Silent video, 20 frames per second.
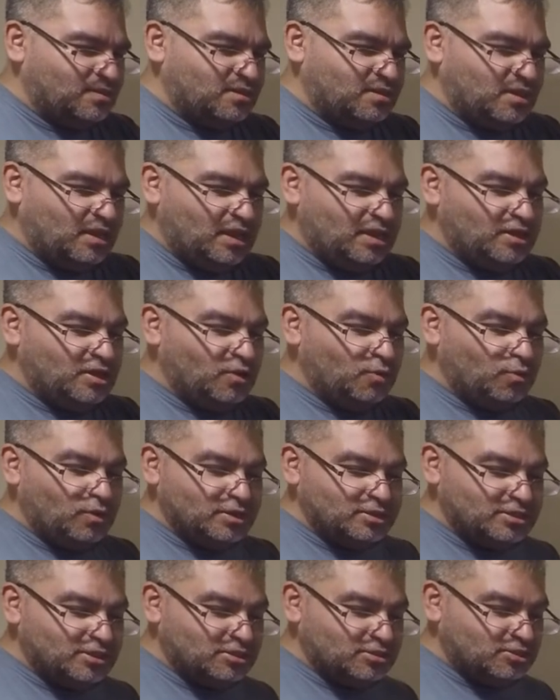and then
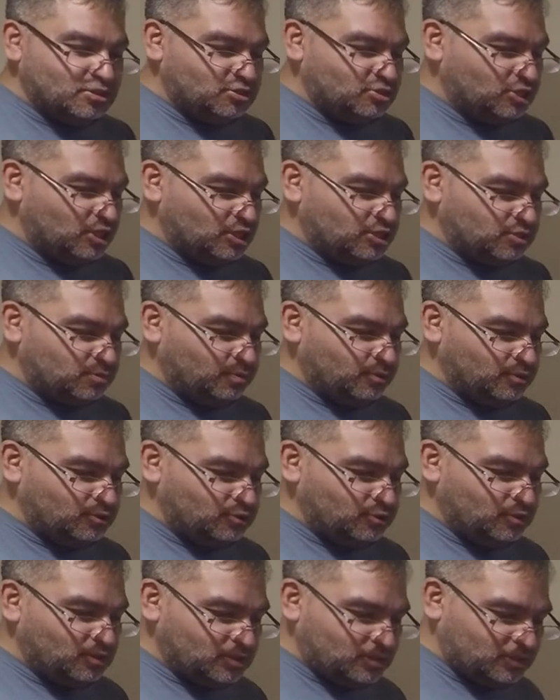once it's adjustable
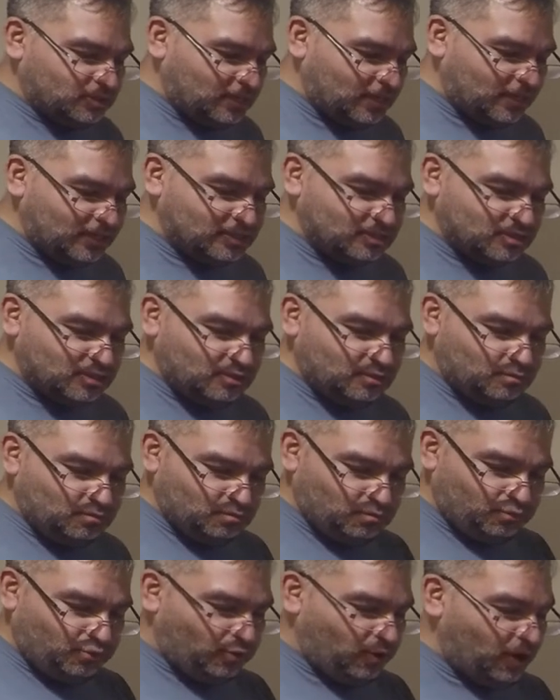to the size and
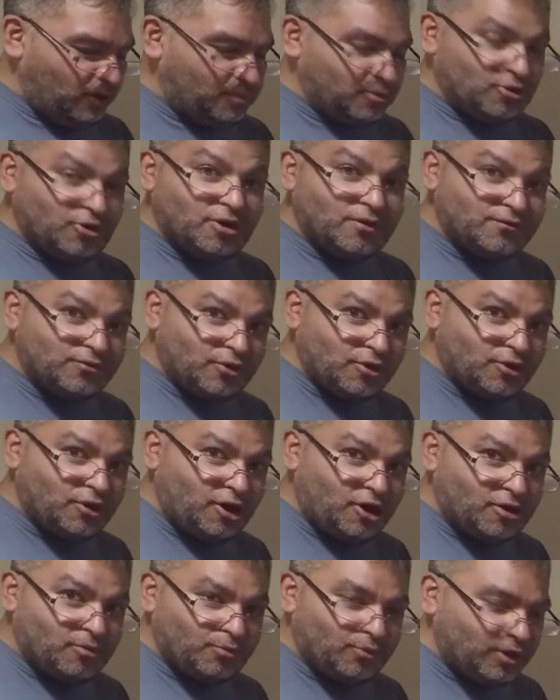parameter of your
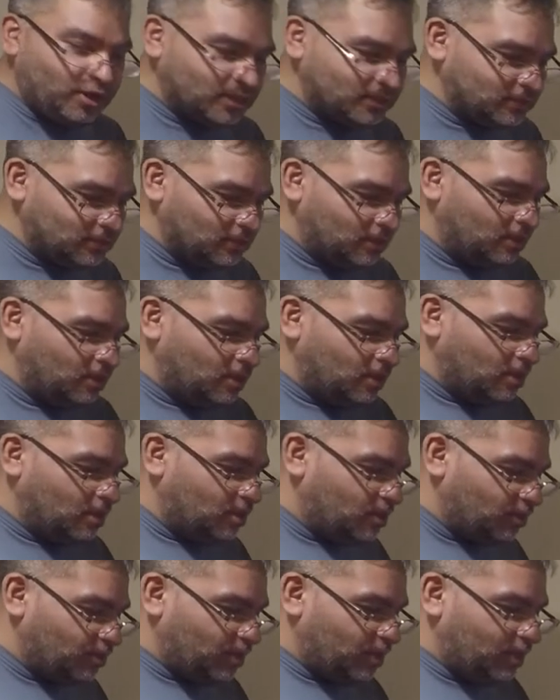armrest,
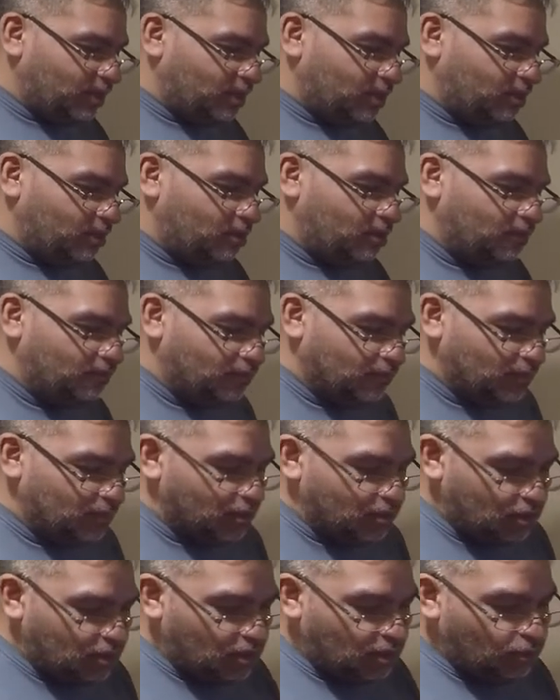then
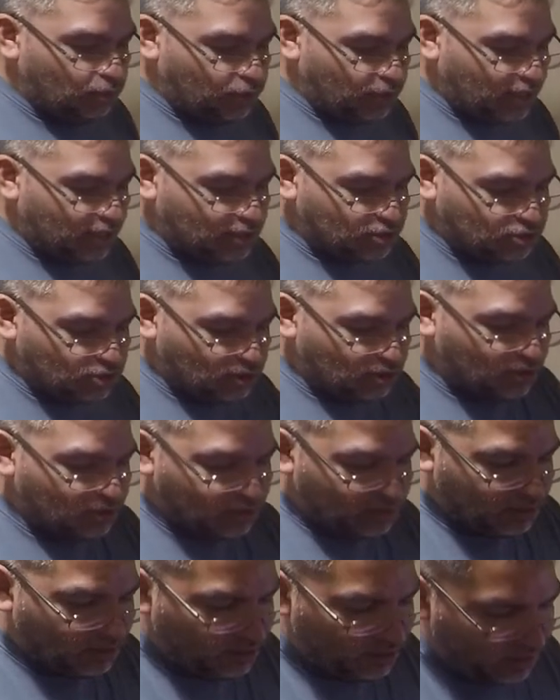it would actually
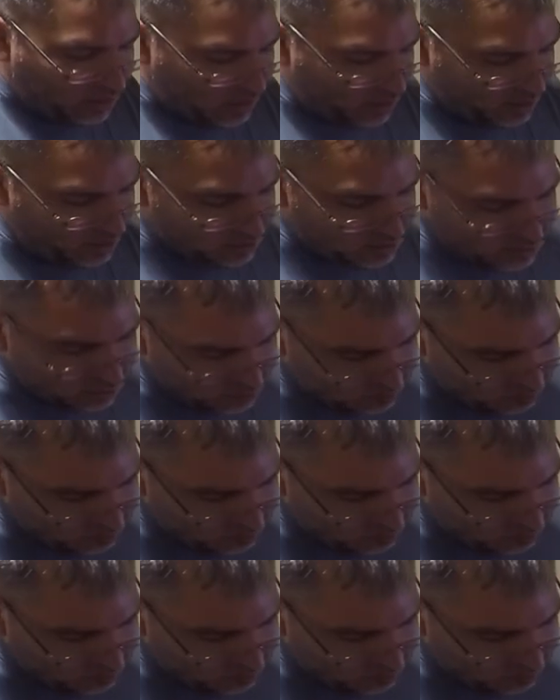connect